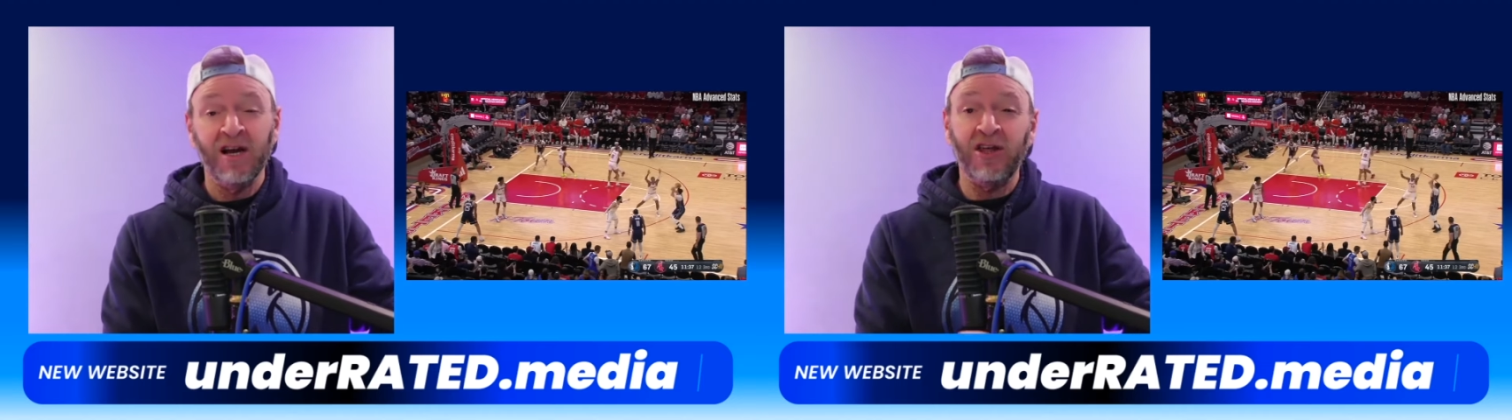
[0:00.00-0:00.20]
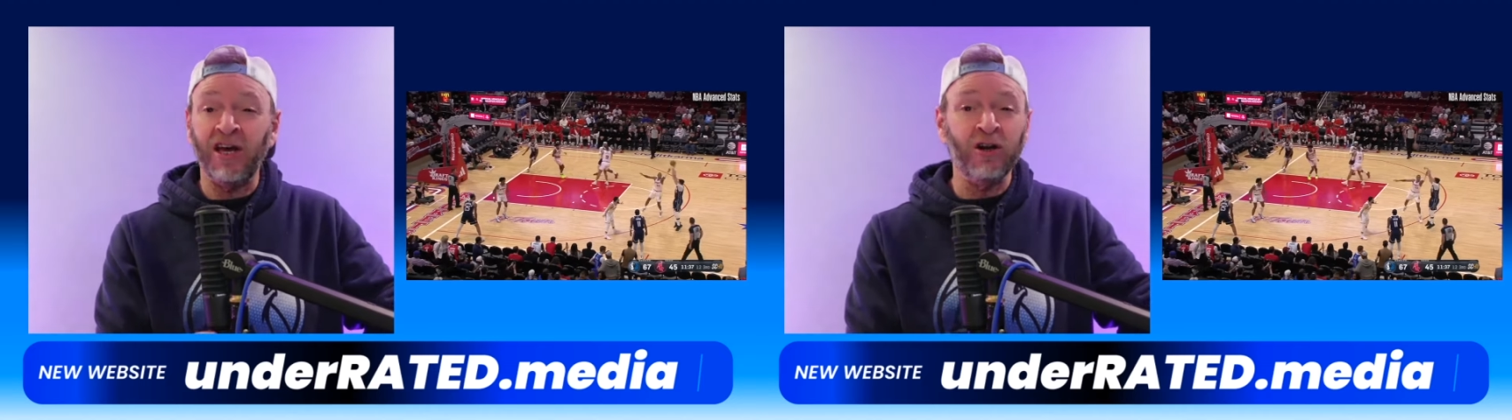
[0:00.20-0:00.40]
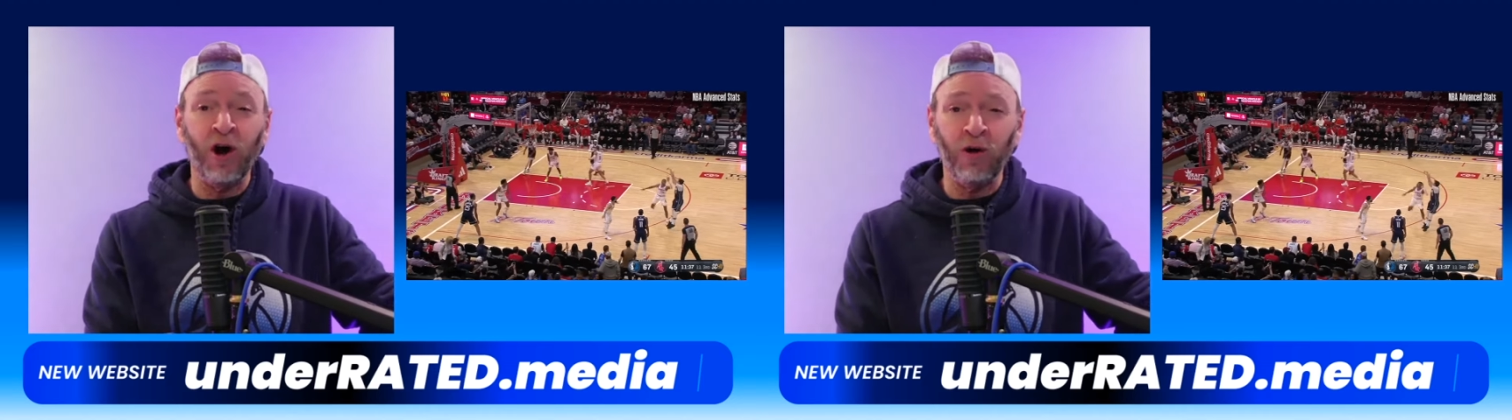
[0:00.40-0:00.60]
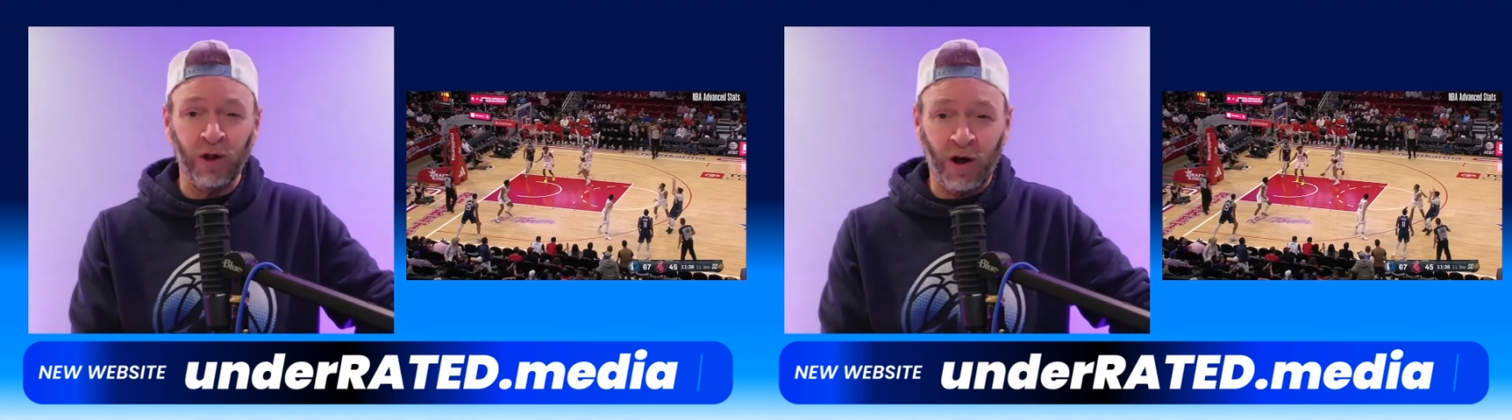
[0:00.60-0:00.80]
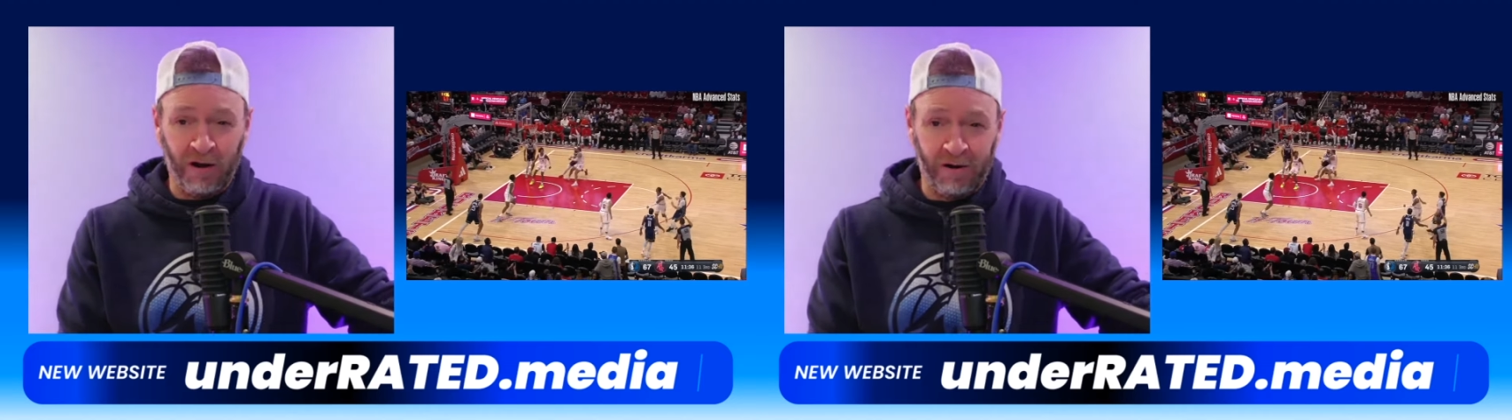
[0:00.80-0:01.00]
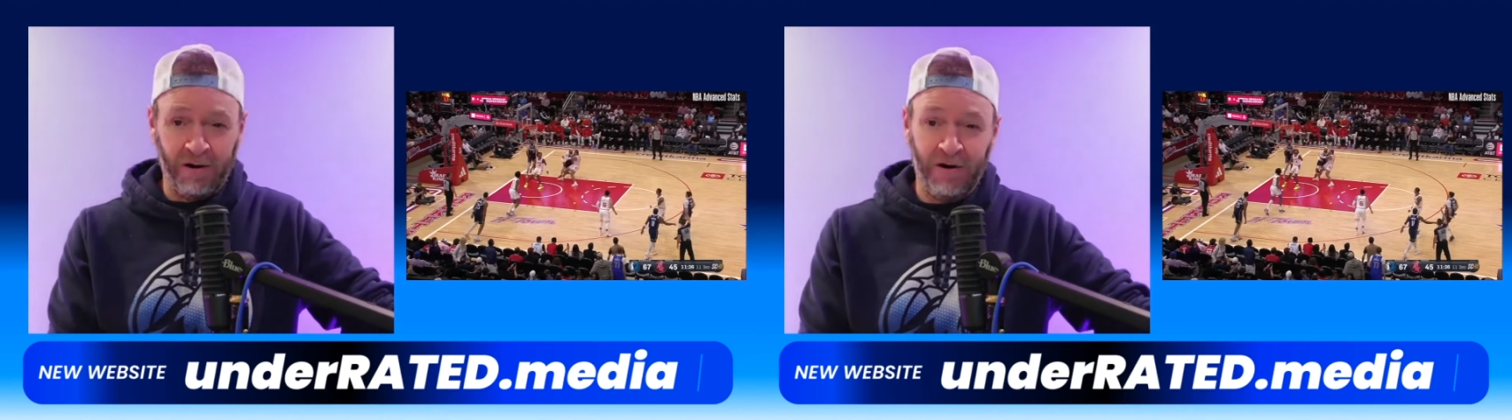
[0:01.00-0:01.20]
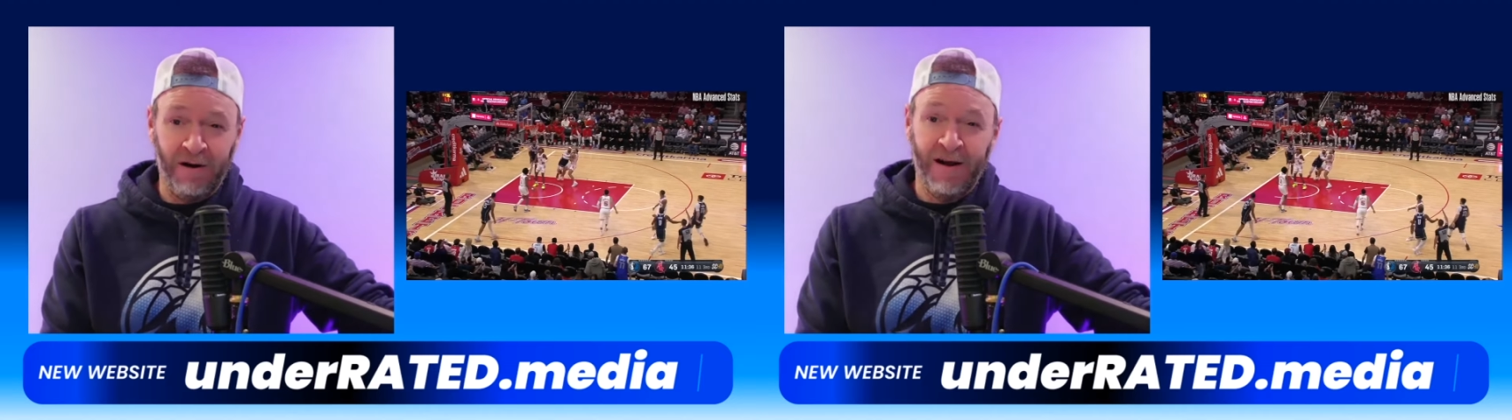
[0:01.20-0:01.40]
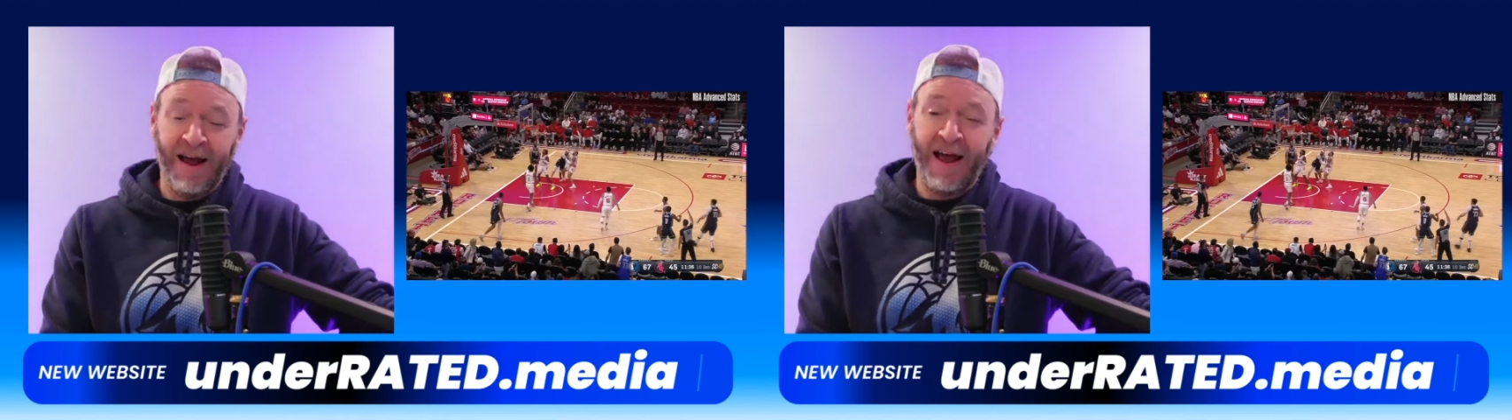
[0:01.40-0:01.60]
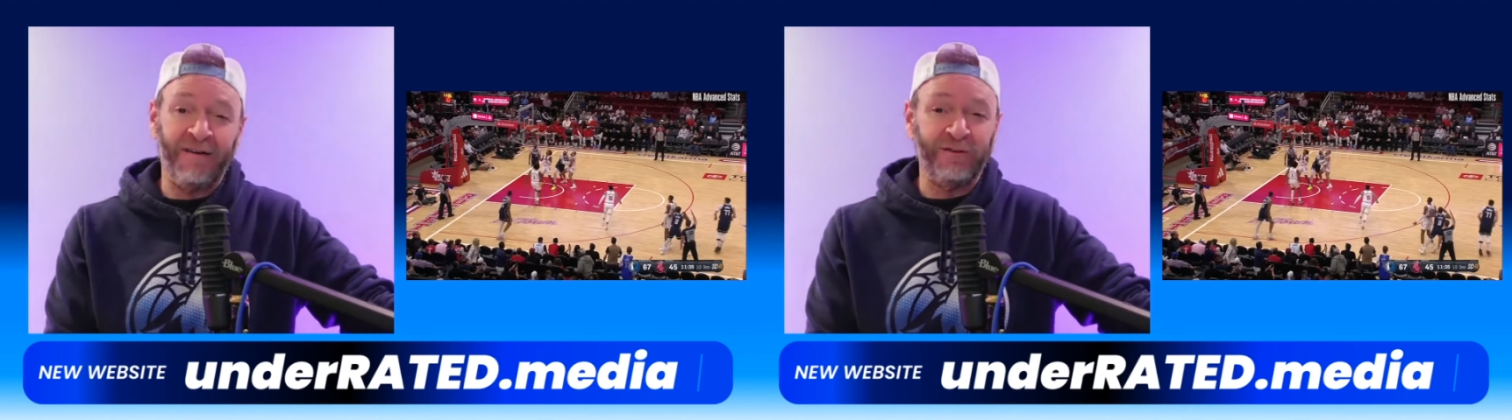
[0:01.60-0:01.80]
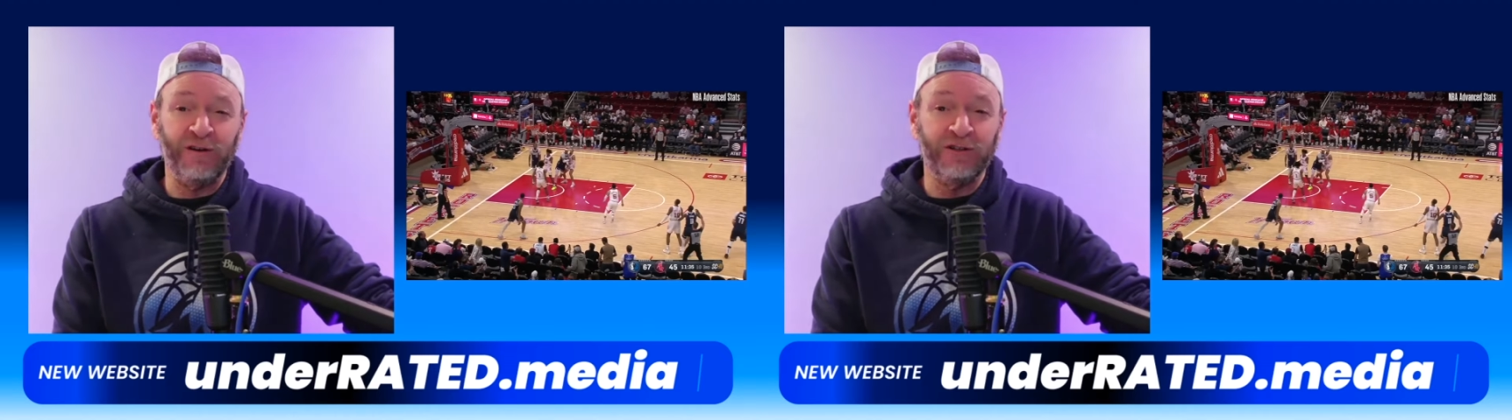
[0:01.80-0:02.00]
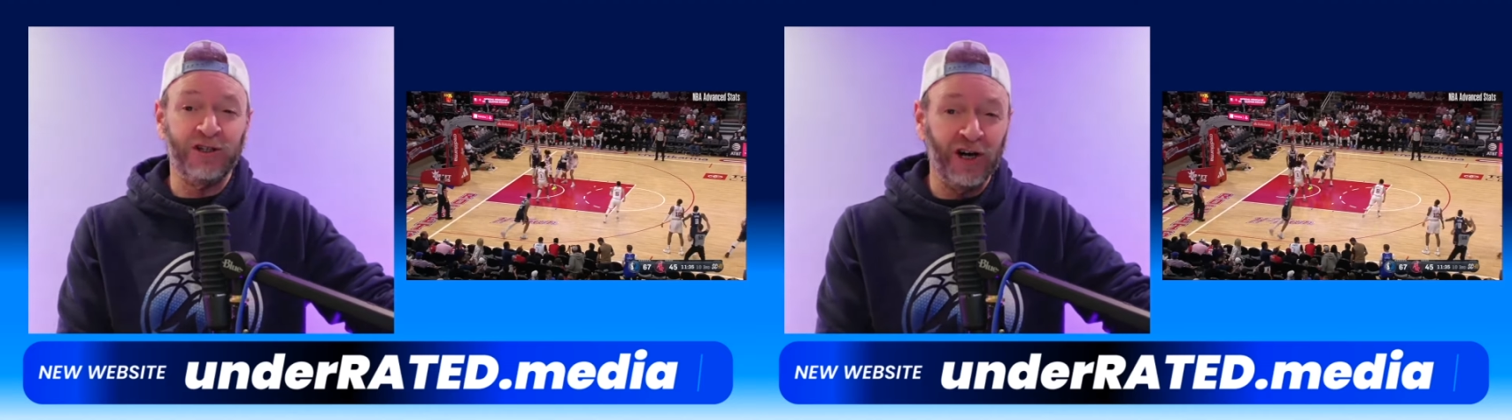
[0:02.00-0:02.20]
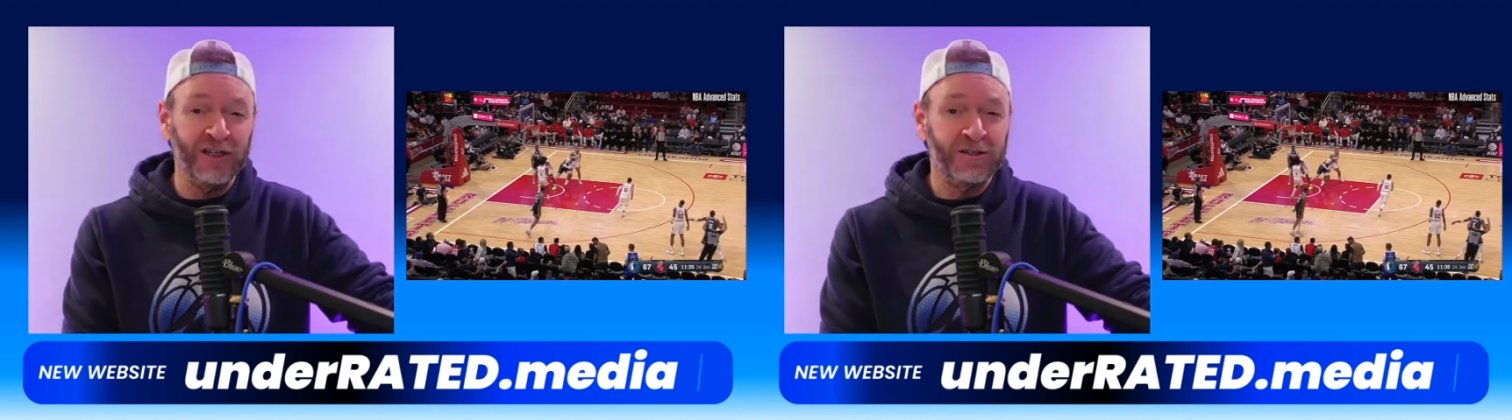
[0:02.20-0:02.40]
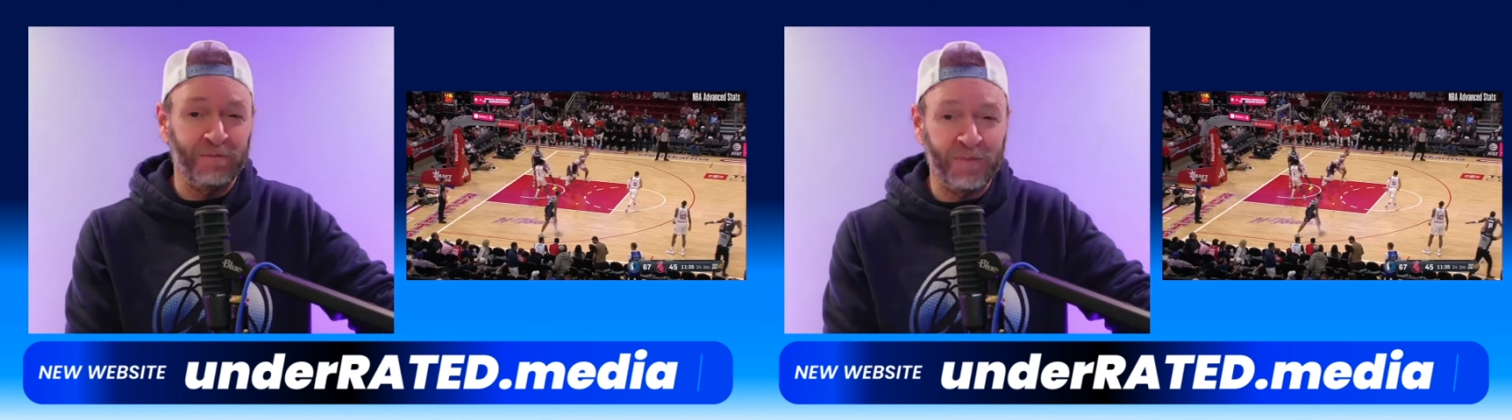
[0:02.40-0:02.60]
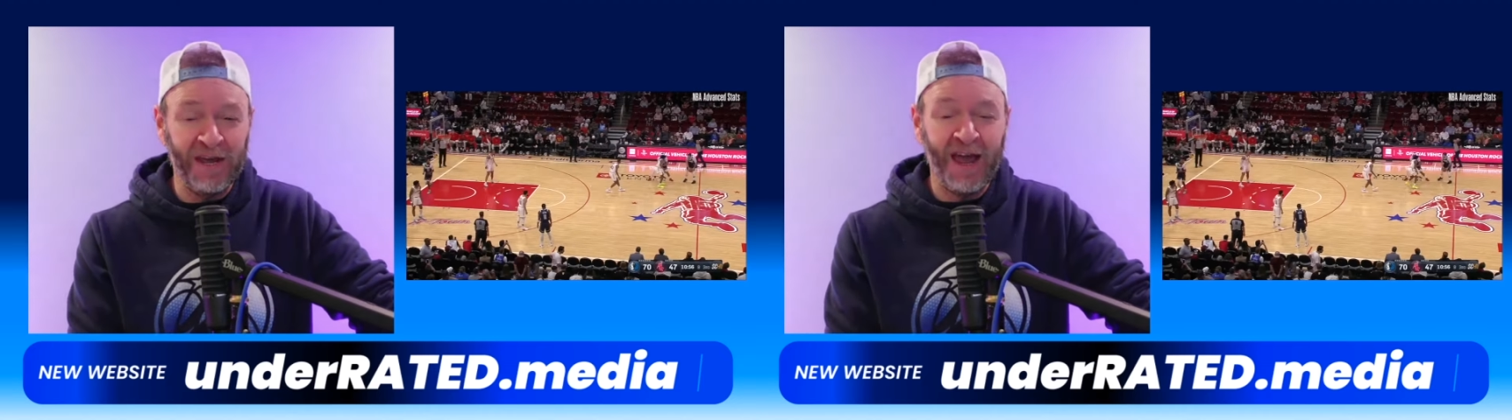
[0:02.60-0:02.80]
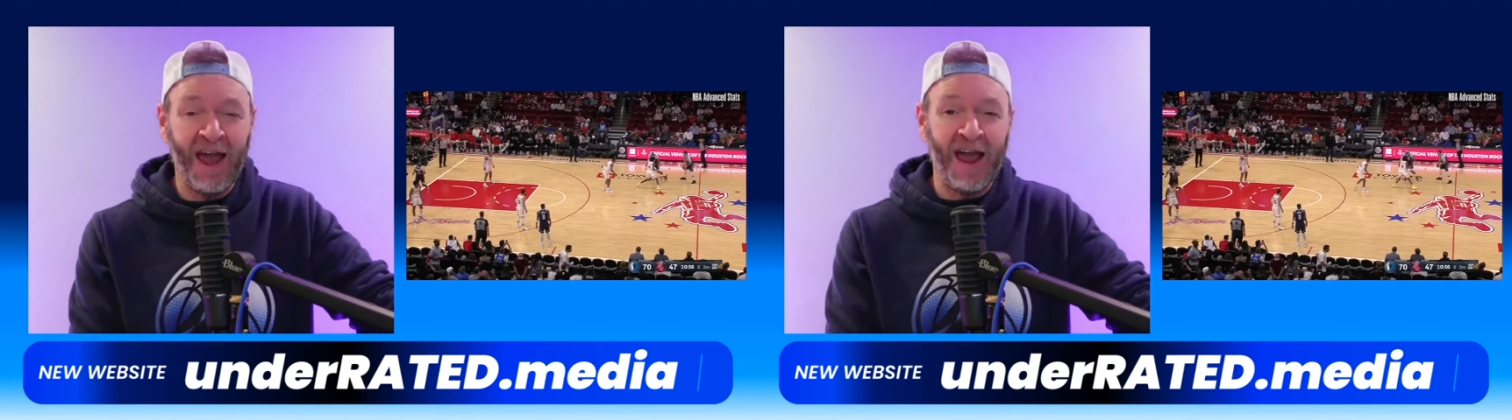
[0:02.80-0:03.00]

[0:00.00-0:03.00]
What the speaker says: They no longer have to just be